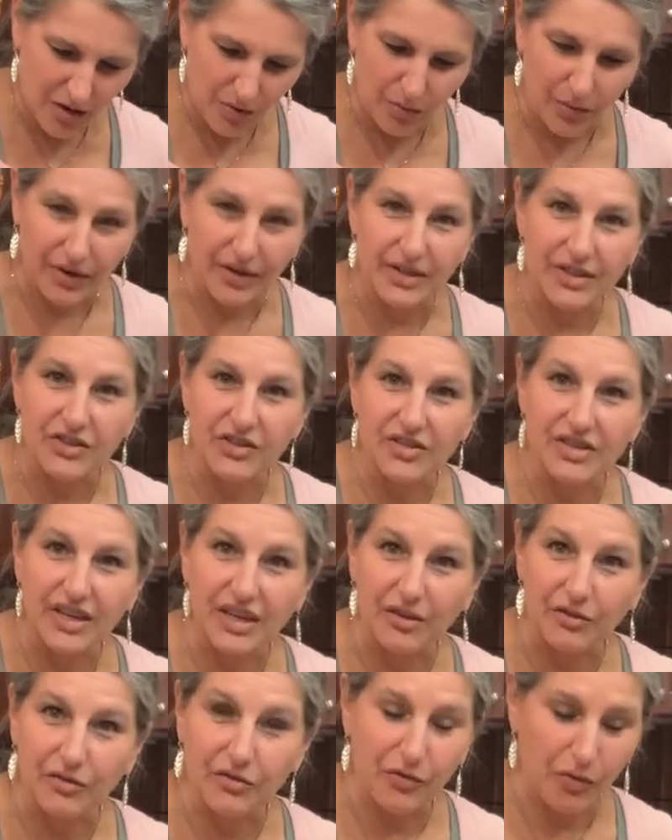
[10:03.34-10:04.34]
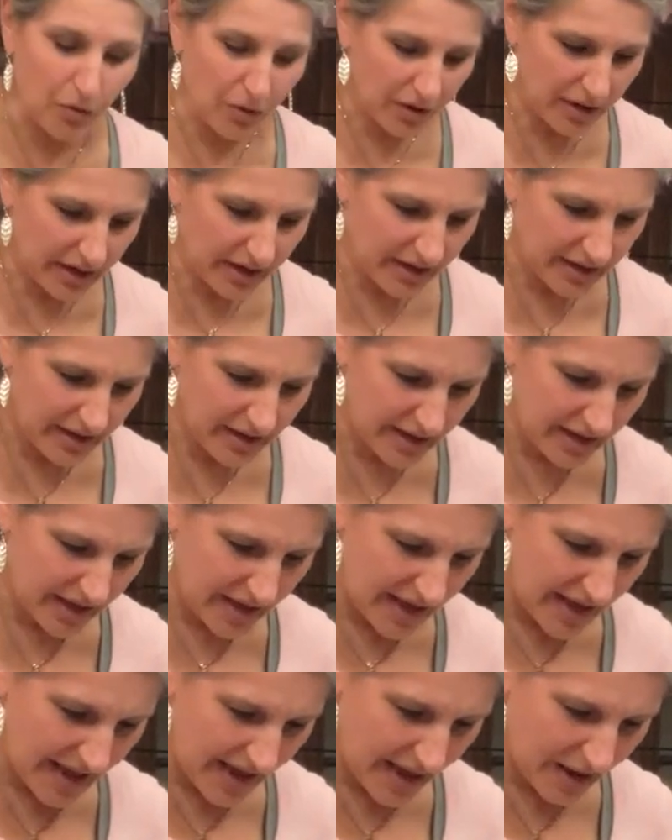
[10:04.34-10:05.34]
we're gonna just take a fork
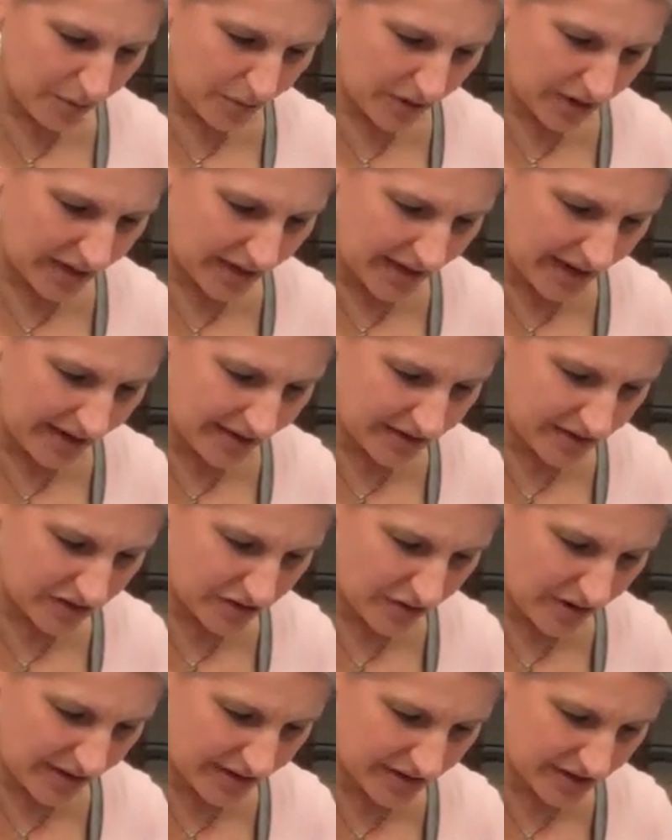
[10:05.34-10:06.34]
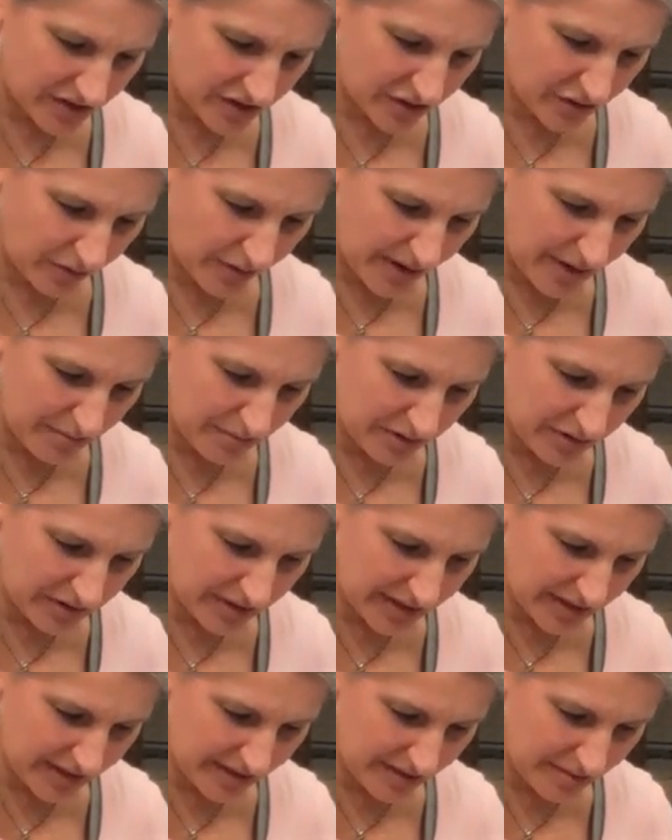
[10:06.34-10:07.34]
and we're gonna kind of try to scramble it in